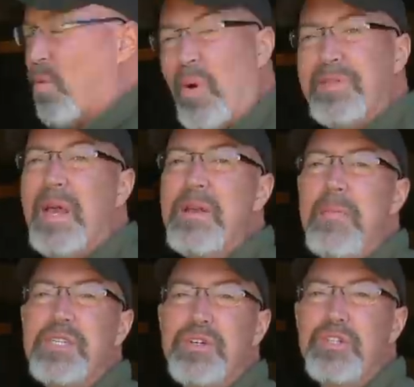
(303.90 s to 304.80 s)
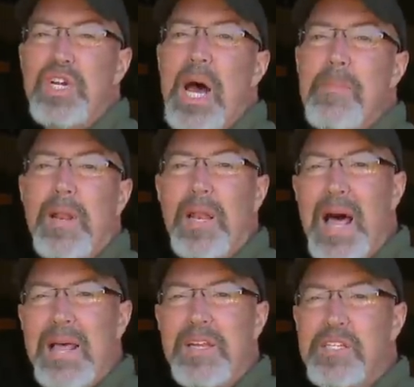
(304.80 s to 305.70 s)
One thing that makes your job a
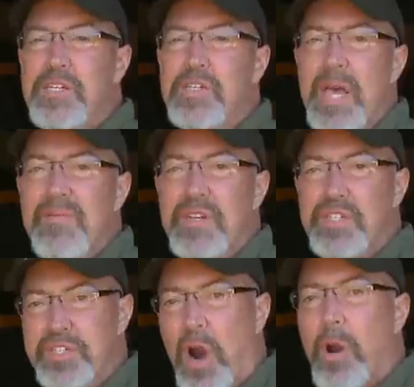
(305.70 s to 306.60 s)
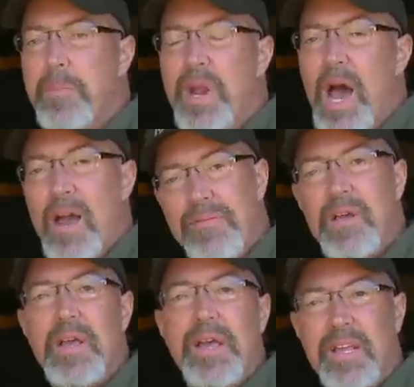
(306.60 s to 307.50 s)
lot easier is having a sharp knife
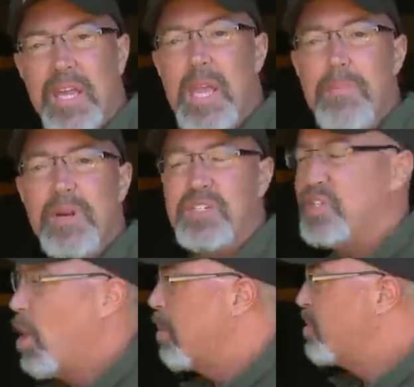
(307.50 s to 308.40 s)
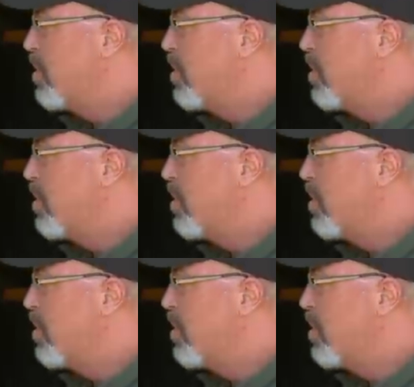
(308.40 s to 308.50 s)
and keeping it sharp.